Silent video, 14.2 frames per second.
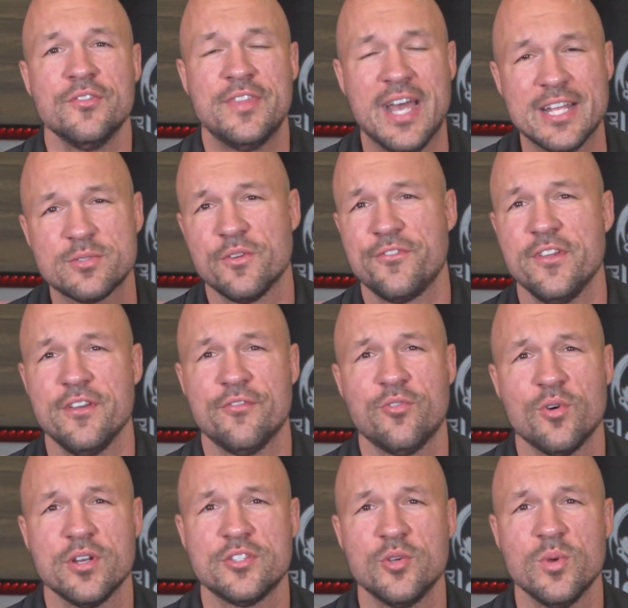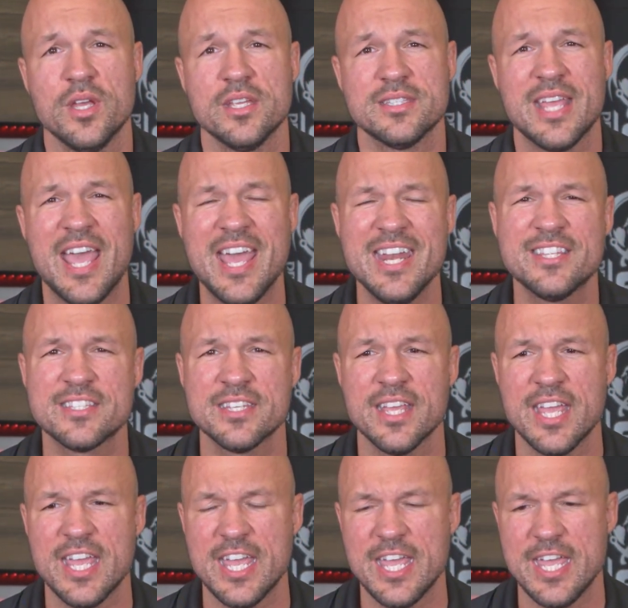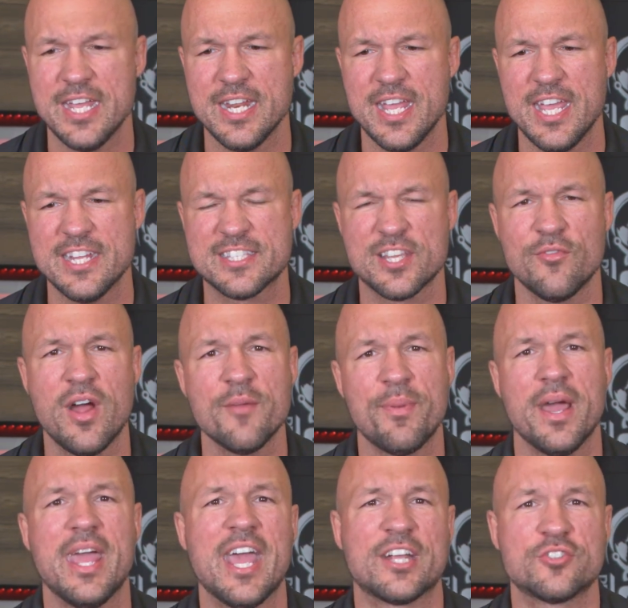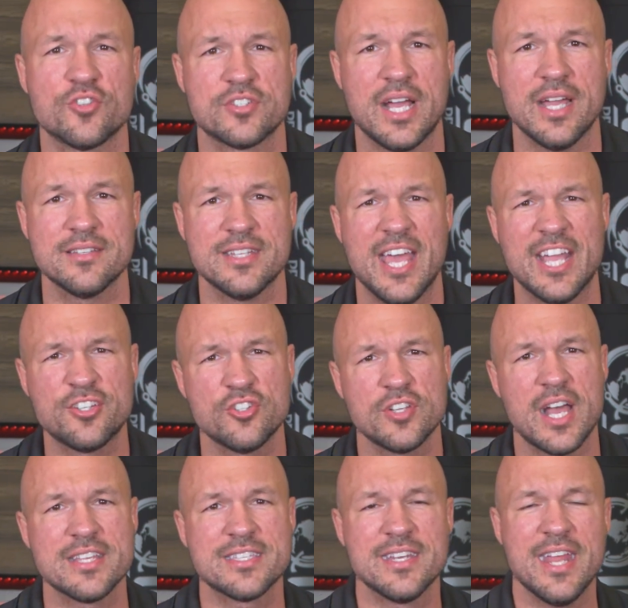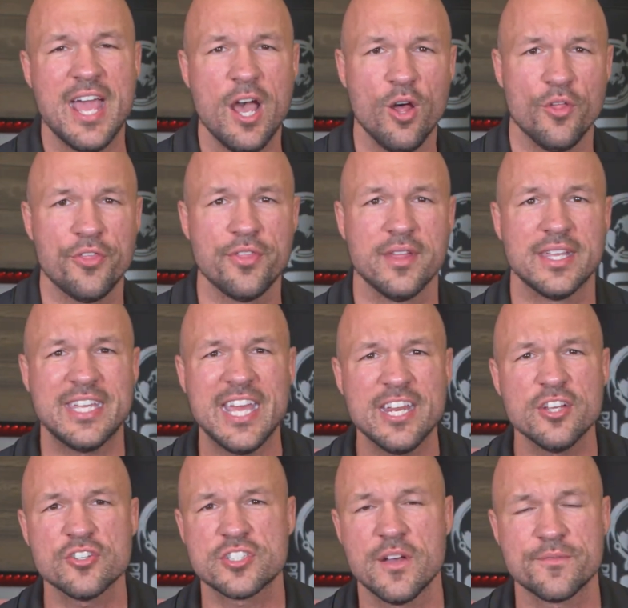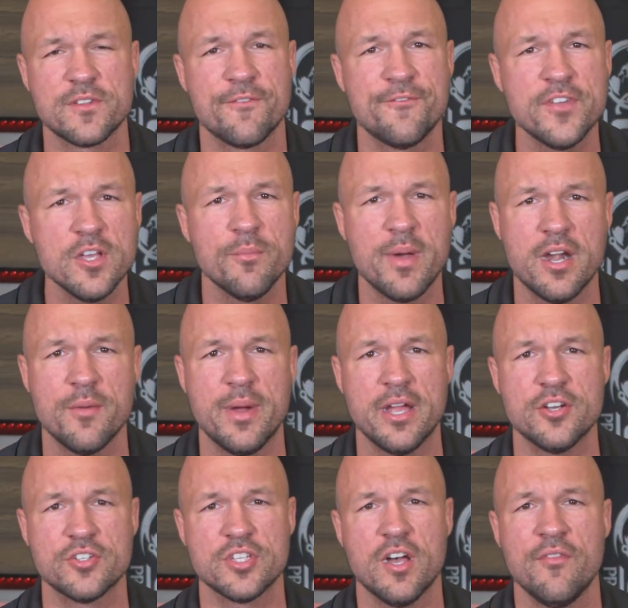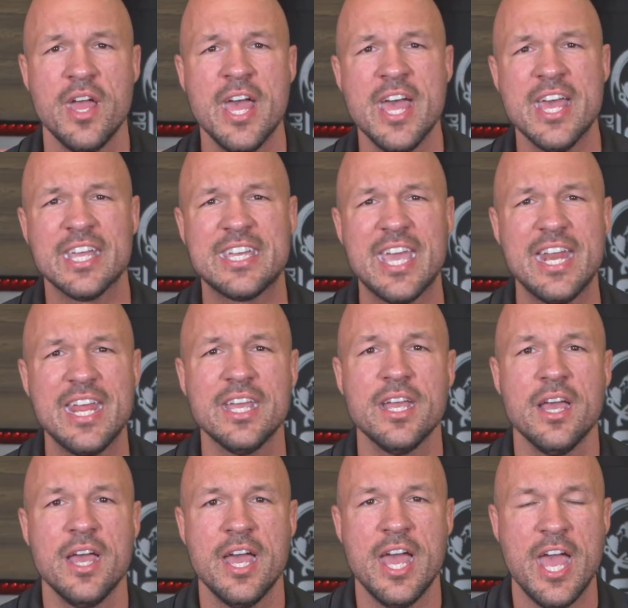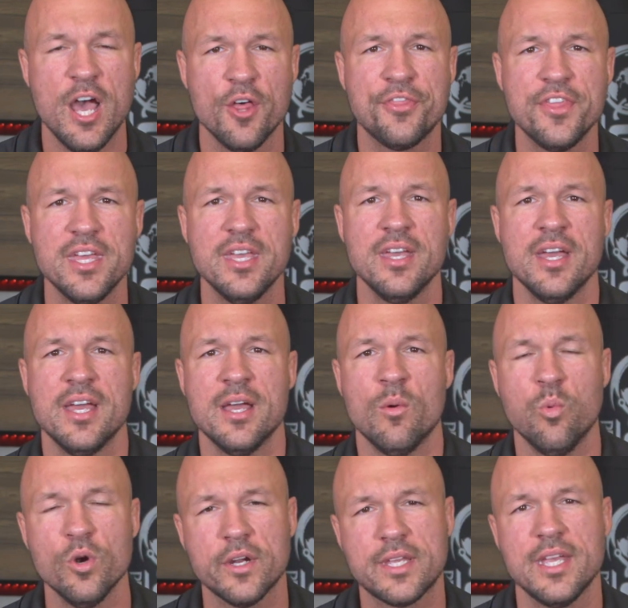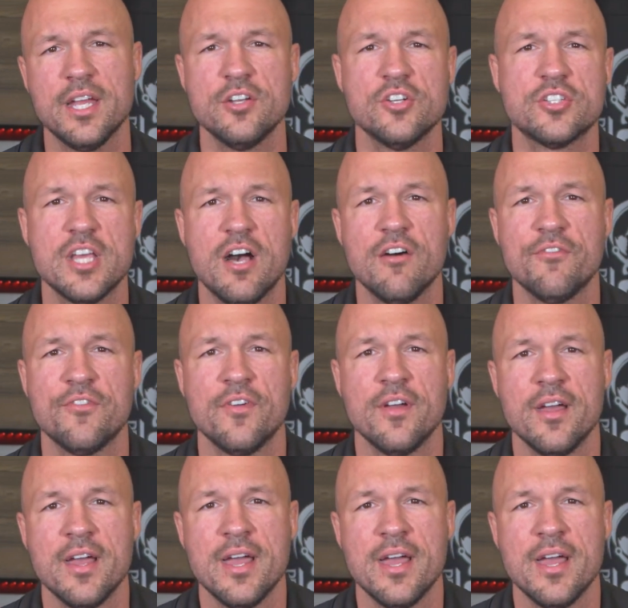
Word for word: That's what Fit in 42 is. And it's, it, it's surrounded by exercise, exercise and health, getting yourself to feel better about yourself, getting healthy, working on yourself,